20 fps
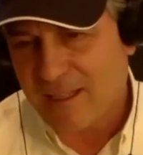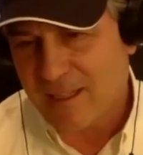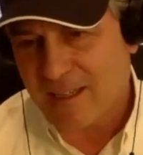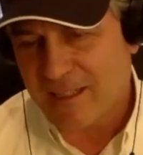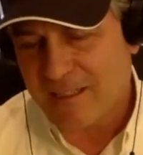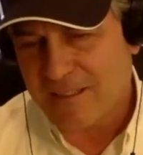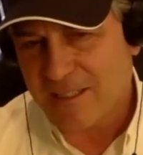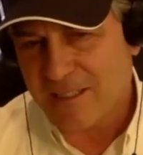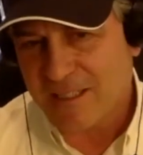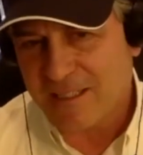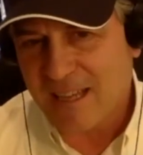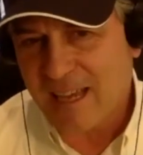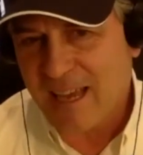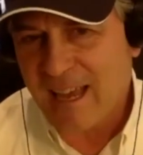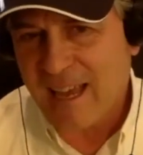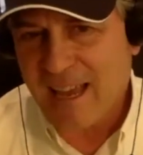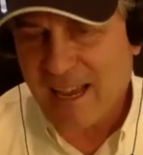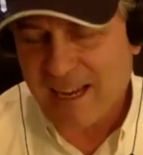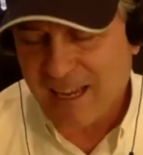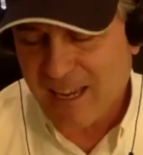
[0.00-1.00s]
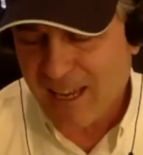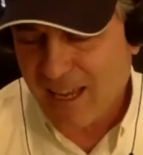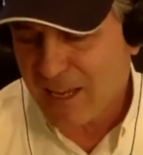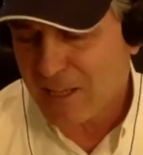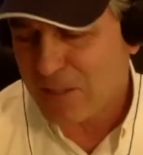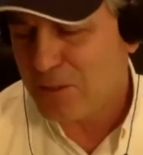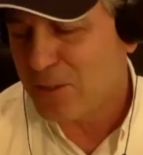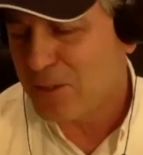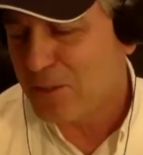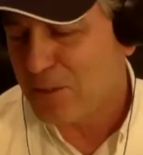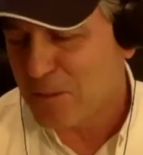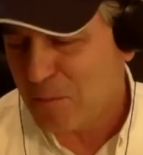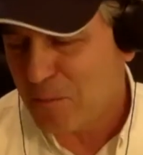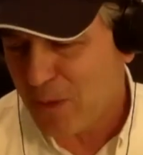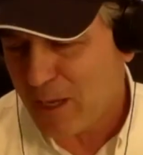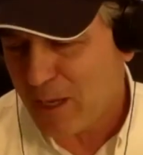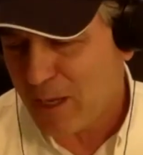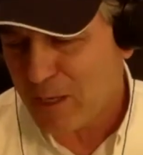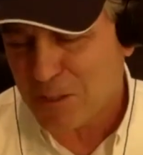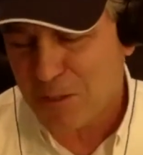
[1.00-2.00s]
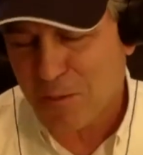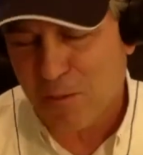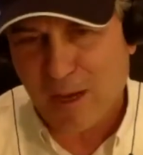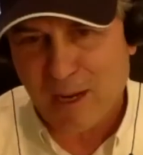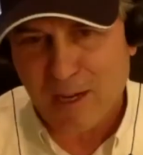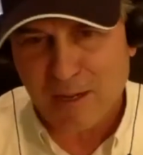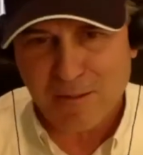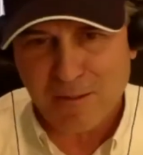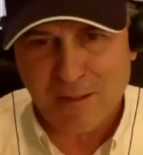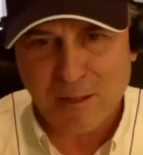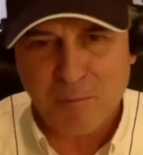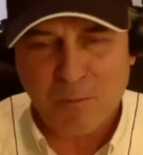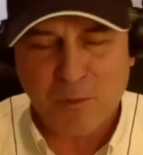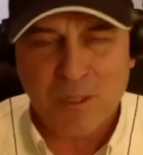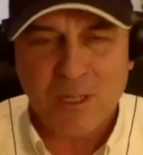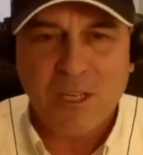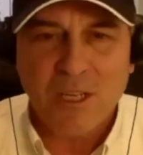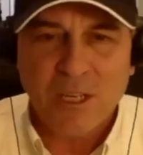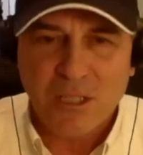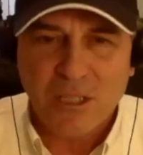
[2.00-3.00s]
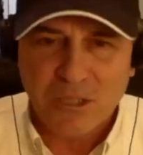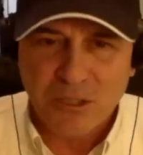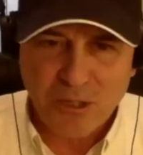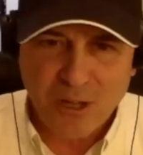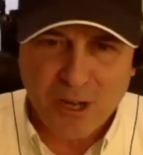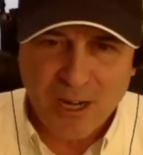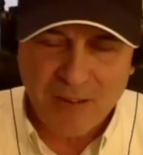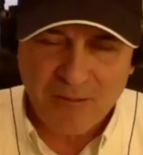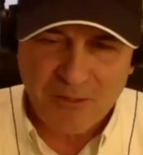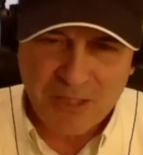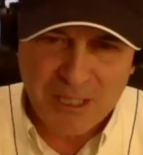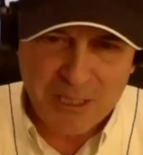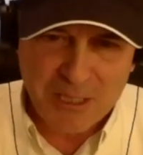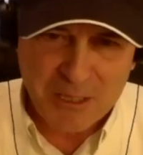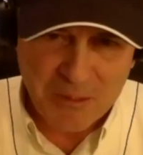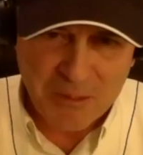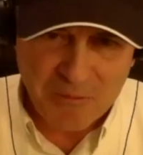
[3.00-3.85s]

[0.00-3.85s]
and today I can't do the pace man thing, but Sean, I've seen some